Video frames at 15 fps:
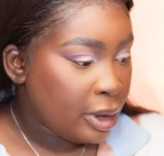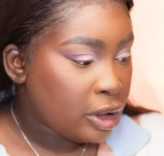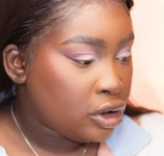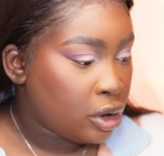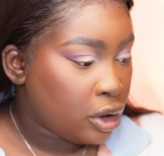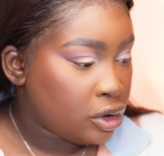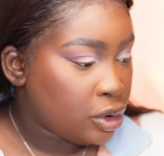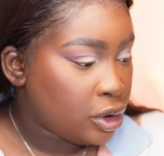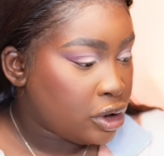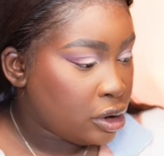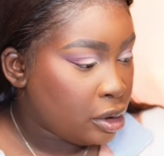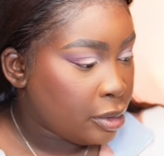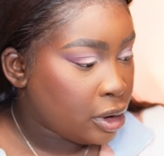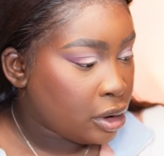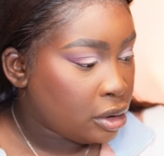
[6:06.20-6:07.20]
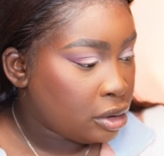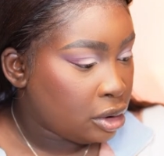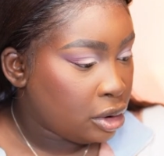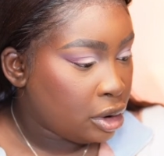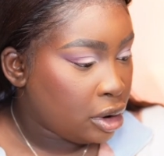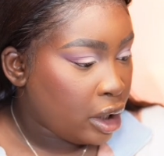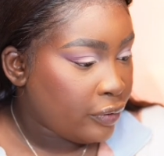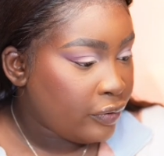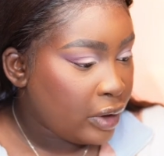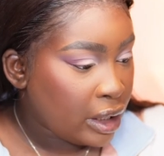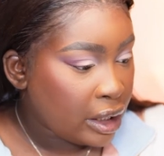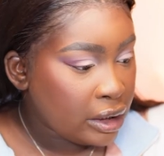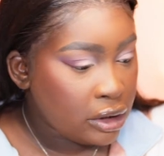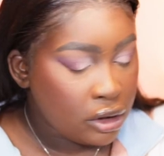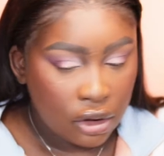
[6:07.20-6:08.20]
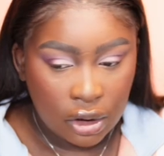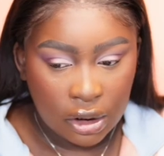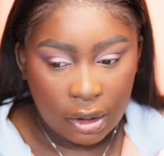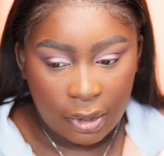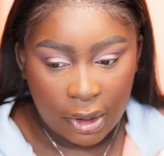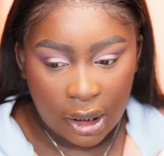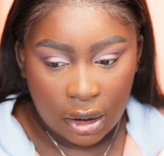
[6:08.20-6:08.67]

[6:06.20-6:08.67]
I should go into a shimmer. I feel like I need to do something